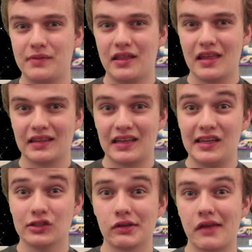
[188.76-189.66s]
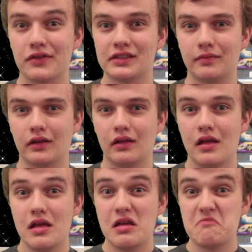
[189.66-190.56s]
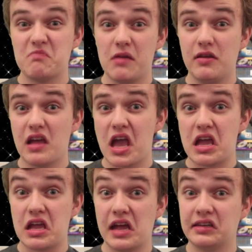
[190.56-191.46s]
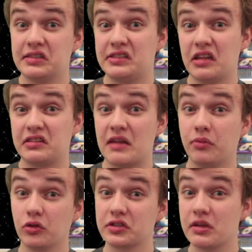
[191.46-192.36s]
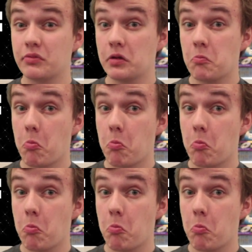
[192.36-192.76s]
me think that he's looking for something. Maybe a hidden Sith temple or something?